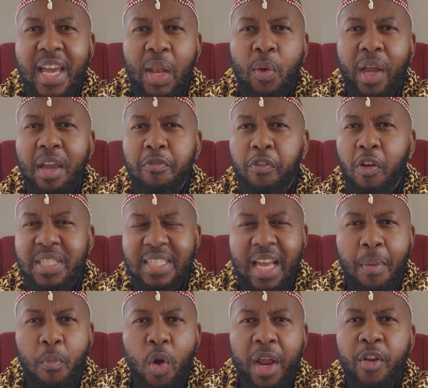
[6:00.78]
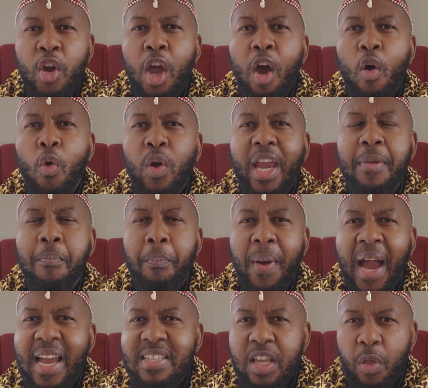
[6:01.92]
there looking for someone who can
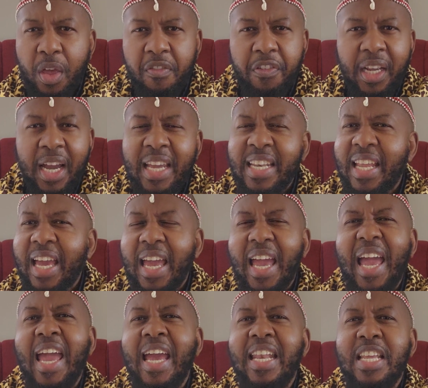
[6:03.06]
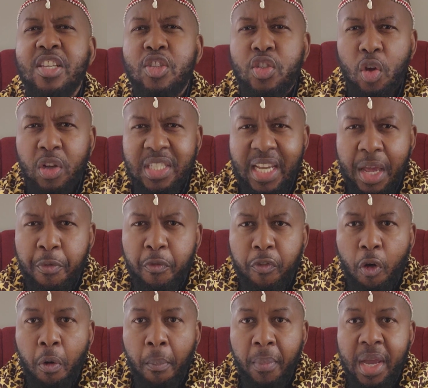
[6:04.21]
buy South Africa in any sort and
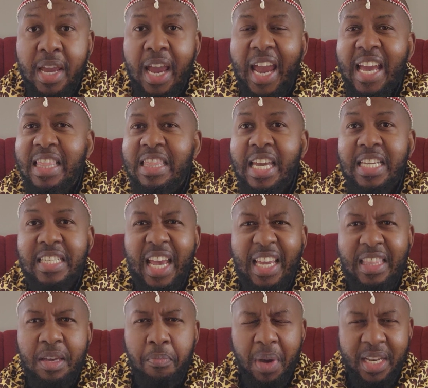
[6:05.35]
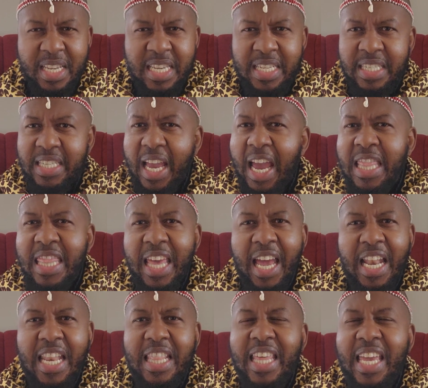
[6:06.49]
form, and they take the monies and
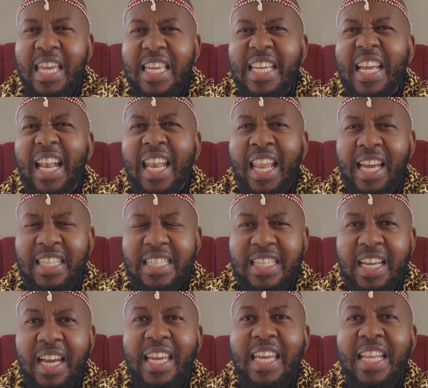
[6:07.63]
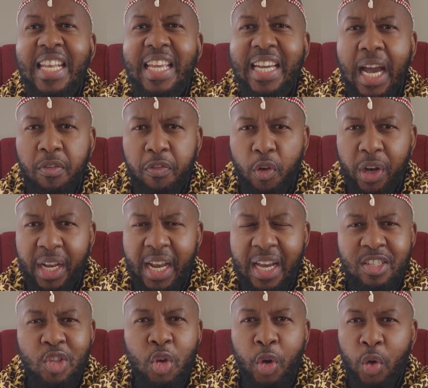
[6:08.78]
then they let illegal
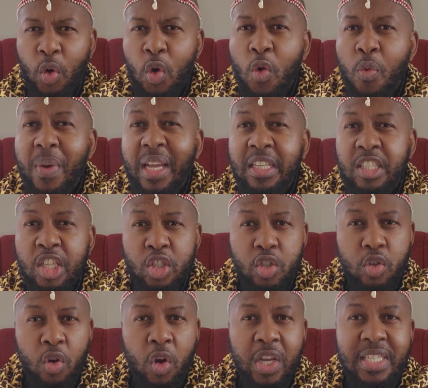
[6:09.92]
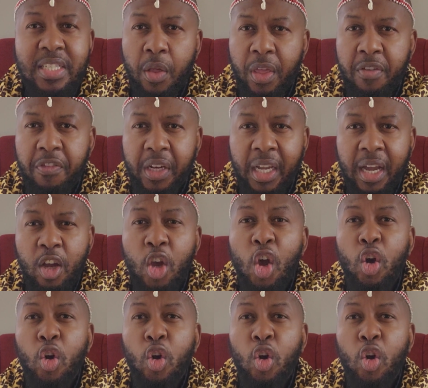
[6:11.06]
foreigners roam and destroy South Africa